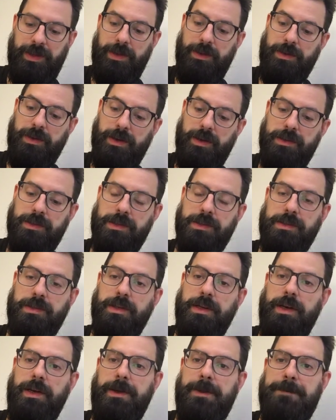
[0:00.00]
You could also
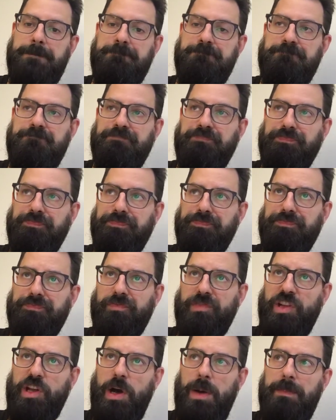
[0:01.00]
say
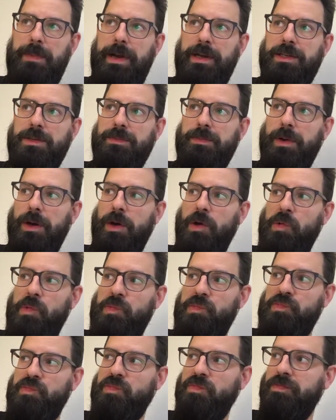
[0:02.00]
compact
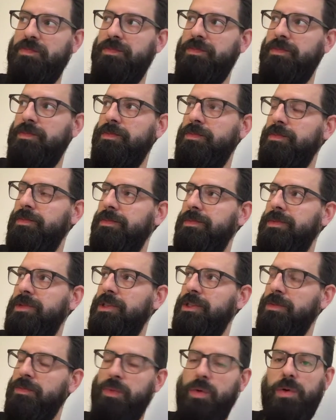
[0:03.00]
bone
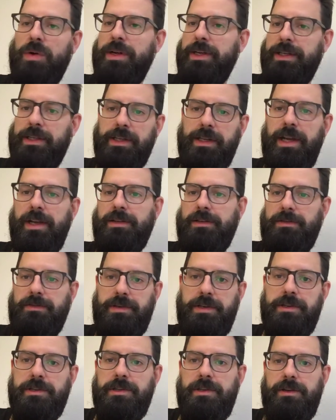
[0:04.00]
supporting connective
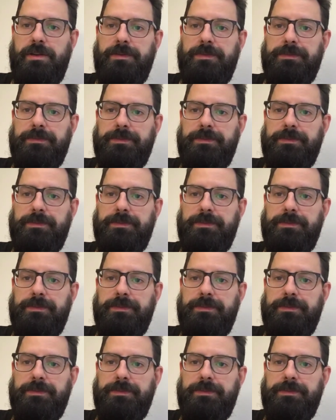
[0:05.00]
tissue.